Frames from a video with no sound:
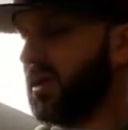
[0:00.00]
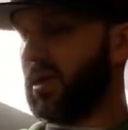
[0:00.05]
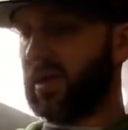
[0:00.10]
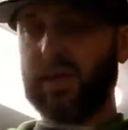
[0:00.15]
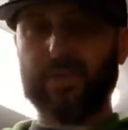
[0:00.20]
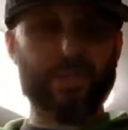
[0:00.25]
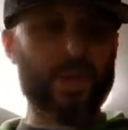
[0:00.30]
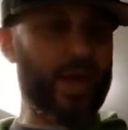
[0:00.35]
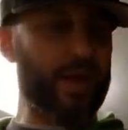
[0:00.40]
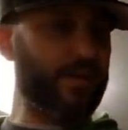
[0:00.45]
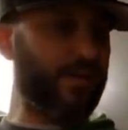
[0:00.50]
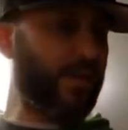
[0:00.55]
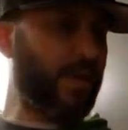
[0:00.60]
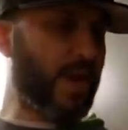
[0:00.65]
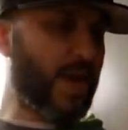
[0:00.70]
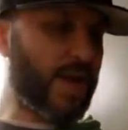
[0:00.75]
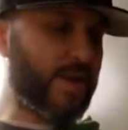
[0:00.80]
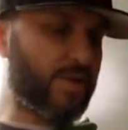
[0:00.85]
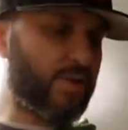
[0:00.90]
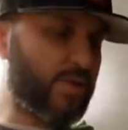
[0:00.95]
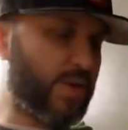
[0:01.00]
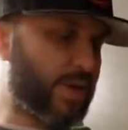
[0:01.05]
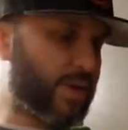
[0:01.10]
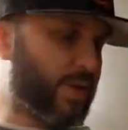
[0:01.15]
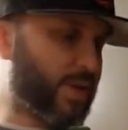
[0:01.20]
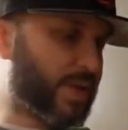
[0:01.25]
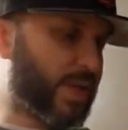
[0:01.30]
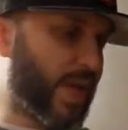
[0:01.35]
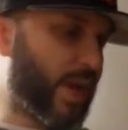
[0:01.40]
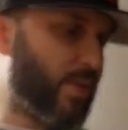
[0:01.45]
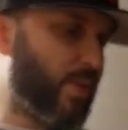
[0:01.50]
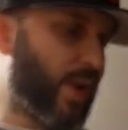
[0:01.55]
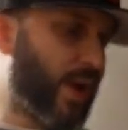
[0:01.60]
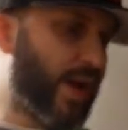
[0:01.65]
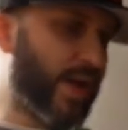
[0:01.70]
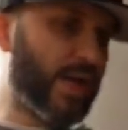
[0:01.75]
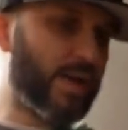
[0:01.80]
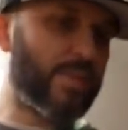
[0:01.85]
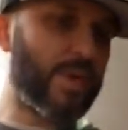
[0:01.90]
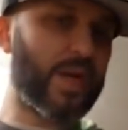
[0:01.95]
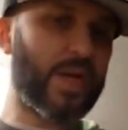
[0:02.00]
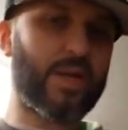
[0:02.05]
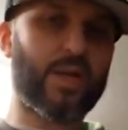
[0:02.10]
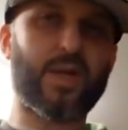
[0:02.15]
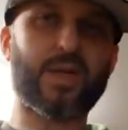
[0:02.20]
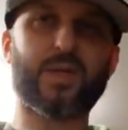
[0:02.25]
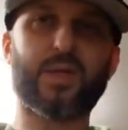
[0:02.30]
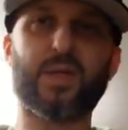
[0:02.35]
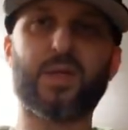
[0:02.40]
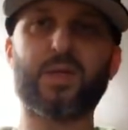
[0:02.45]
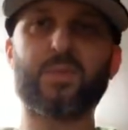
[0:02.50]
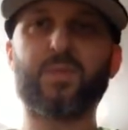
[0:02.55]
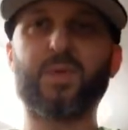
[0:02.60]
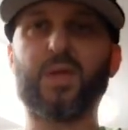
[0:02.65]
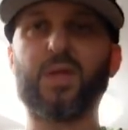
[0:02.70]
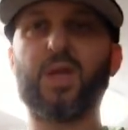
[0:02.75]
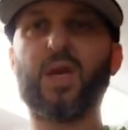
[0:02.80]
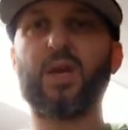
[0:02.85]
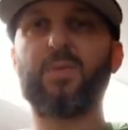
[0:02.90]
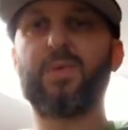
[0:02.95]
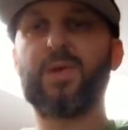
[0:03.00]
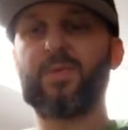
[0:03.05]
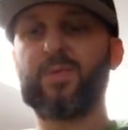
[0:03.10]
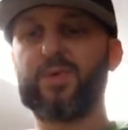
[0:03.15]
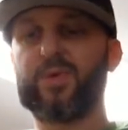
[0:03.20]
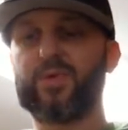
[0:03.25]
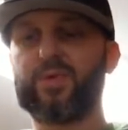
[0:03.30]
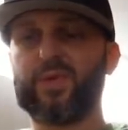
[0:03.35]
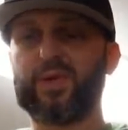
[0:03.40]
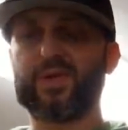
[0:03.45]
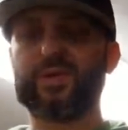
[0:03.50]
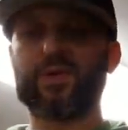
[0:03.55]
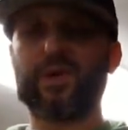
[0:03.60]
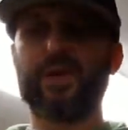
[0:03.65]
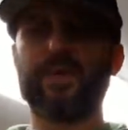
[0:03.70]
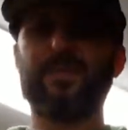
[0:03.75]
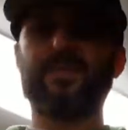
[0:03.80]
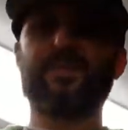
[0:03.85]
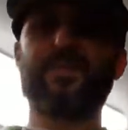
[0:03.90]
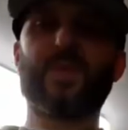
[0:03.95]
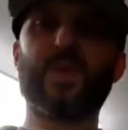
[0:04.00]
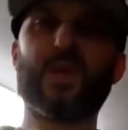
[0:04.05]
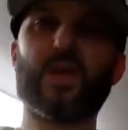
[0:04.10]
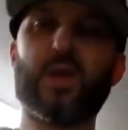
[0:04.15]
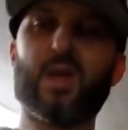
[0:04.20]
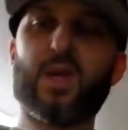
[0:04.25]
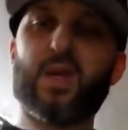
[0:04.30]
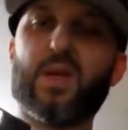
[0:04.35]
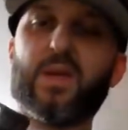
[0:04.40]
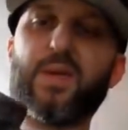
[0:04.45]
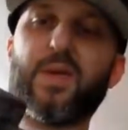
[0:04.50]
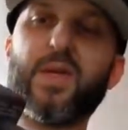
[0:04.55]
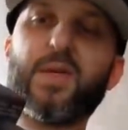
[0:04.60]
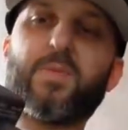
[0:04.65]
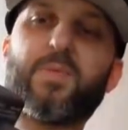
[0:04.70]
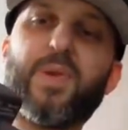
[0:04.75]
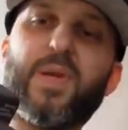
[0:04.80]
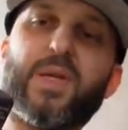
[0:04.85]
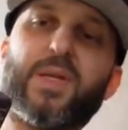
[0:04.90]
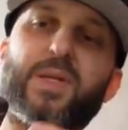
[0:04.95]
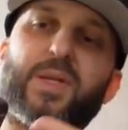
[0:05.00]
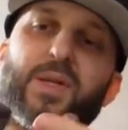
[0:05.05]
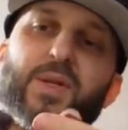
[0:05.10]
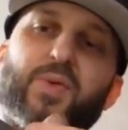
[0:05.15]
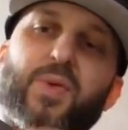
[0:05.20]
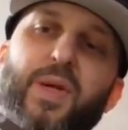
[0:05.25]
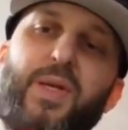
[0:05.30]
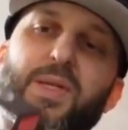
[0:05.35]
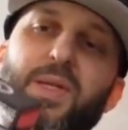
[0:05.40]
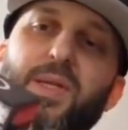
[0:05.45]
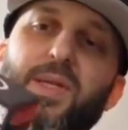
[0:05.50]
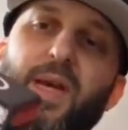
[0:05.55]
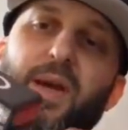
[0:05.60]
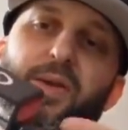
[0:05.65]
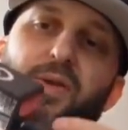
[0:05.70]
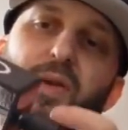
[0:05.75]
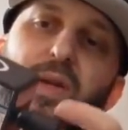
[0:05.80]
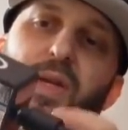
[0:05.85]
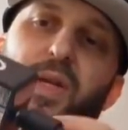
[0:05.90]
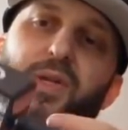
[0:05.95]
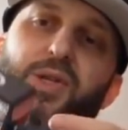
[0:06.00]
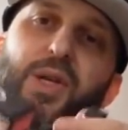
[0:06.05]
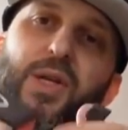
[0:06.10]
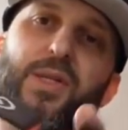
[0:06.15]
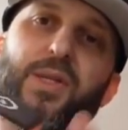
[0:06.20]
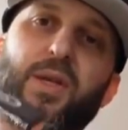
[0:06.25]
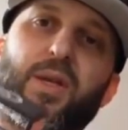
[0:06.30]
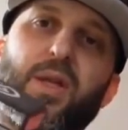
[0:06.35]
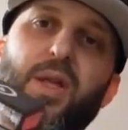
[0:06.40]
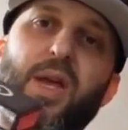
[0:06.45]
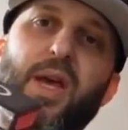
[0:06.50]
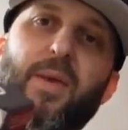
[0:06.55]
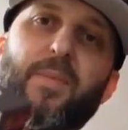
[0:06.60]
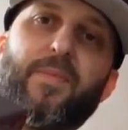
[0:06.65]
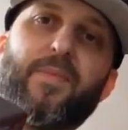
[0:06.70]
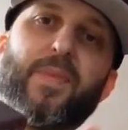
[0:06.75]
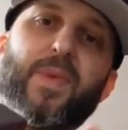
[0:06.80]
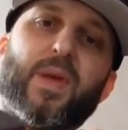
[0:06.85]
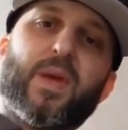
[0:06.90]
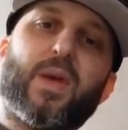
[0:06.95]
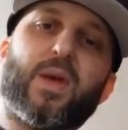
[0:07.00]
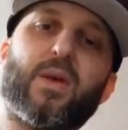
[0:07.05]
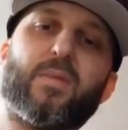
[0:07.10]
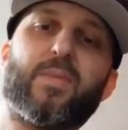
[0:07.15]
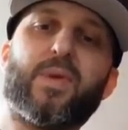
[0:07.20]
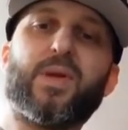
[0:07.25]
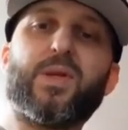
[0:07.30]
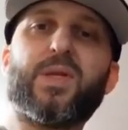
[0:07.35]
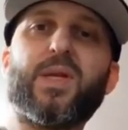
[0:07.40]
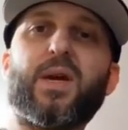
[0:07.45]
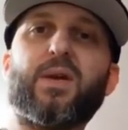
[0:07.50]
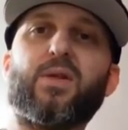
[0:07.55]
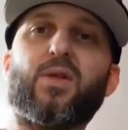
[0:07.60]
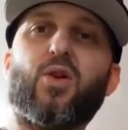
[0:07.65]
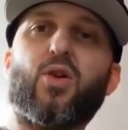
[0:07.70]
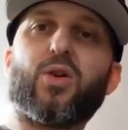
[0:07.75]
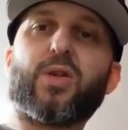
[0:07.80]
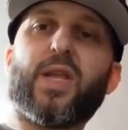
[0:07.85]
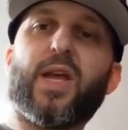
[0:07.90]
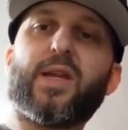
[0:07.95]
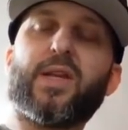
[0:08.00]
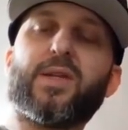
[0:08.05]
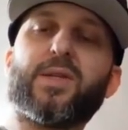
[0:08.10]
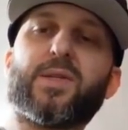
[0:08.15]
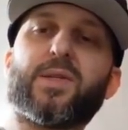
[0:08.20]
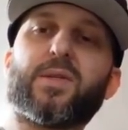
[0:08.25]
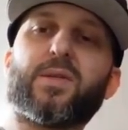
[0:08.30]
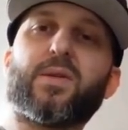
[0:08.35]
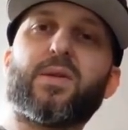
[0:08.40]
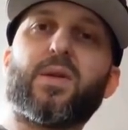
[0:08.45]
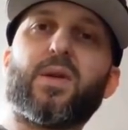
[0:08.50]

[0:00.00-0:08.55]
I don't understand why anybody does this, but a lot of people do this, right? This piece to twist is how you can adjust the clamp. But you see how long that is?